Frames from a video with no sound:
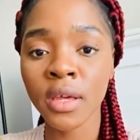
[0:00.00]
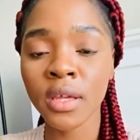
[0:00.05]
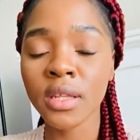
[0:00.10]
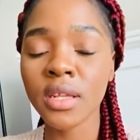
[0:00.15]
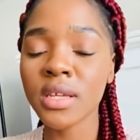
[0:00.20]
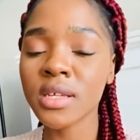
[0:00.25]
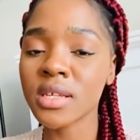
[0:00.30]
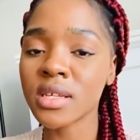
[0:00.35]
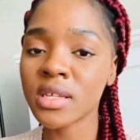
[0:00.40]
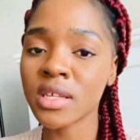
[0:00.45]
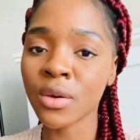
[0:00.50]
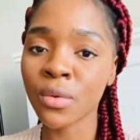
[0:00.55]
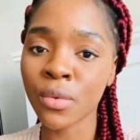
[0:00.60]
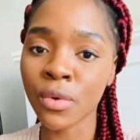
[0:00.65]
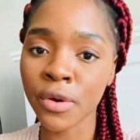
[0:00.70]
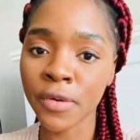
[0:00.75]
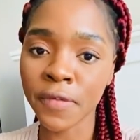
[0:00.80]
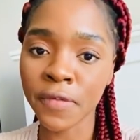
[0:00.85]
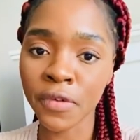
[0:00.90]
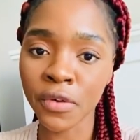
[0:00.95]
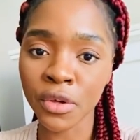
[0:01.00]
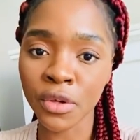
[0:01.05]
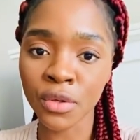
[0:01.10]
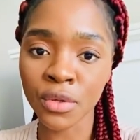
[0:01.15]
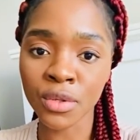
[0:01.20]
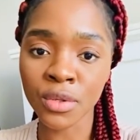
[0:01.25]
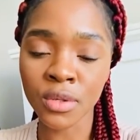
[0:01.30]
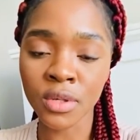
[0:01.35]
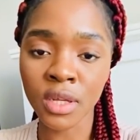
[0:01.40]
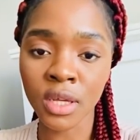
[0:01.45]
This is a word for you
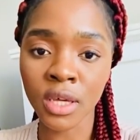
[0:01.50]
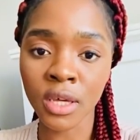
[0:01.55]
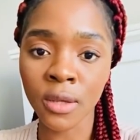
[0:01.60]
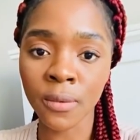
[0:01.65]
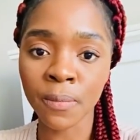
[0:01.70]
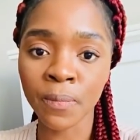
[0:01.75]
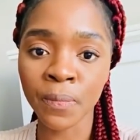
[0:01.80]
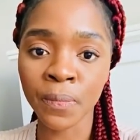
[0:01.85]
today.